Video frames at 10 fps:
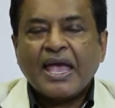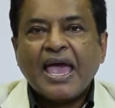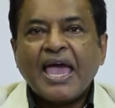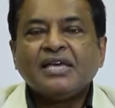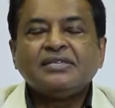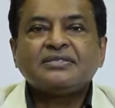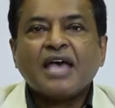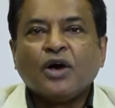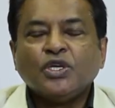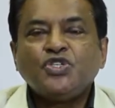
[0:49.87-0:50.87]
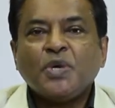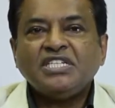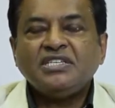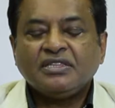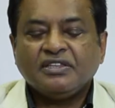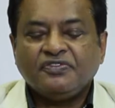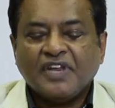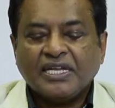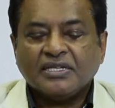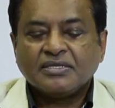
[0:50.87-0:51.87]
as our 20th
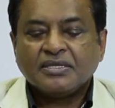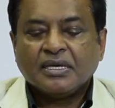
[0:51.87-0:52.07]
affiliate.